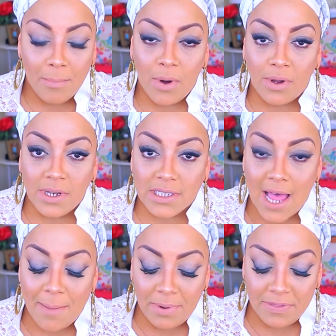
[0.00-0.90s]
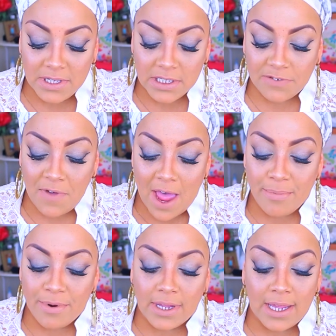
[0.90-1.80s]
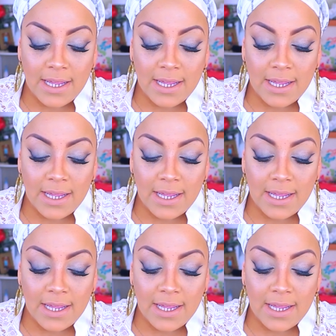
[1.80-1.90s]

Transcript: But on the top of this fabric